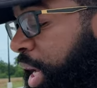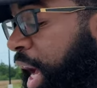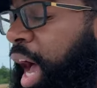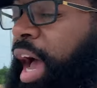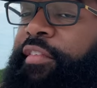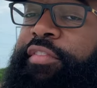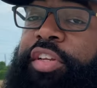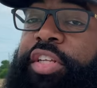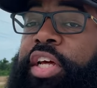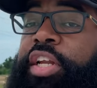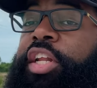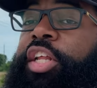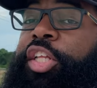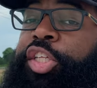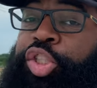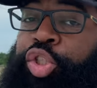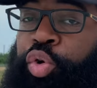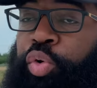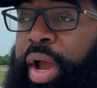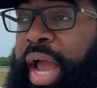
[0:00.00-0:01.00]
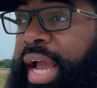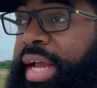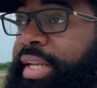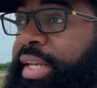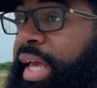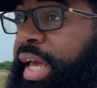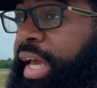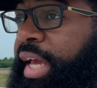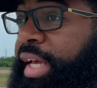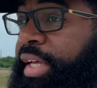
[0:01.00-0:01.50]
I haven't done any track
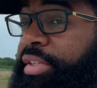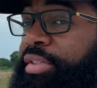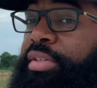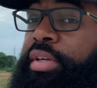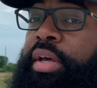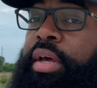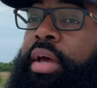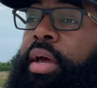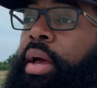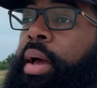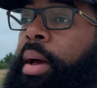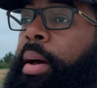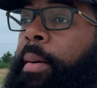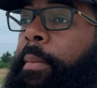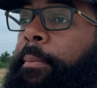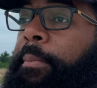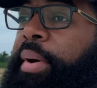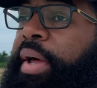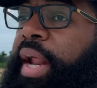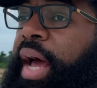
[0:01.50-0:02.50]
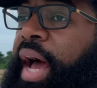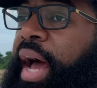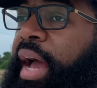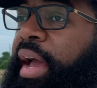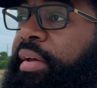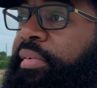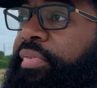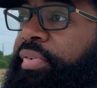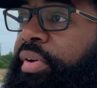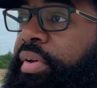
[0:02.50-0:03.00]
days, but
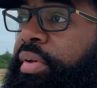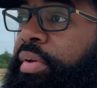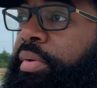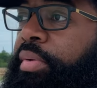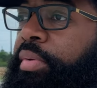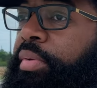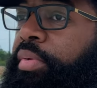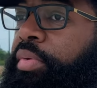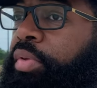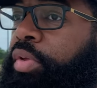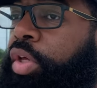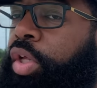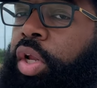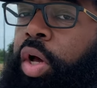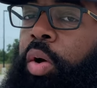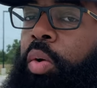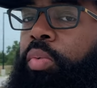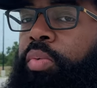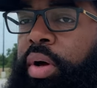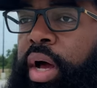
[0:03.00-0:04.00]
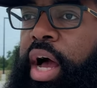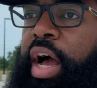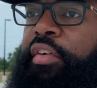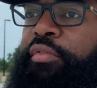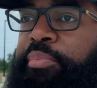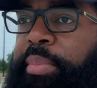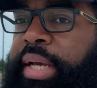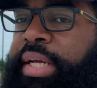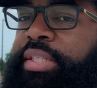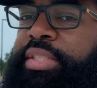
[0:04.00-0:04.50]
I've
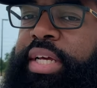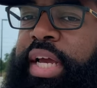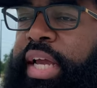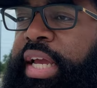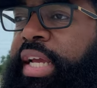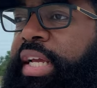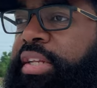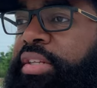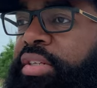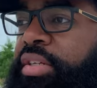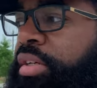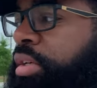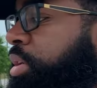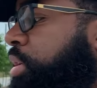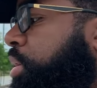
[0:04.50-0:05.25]
maintained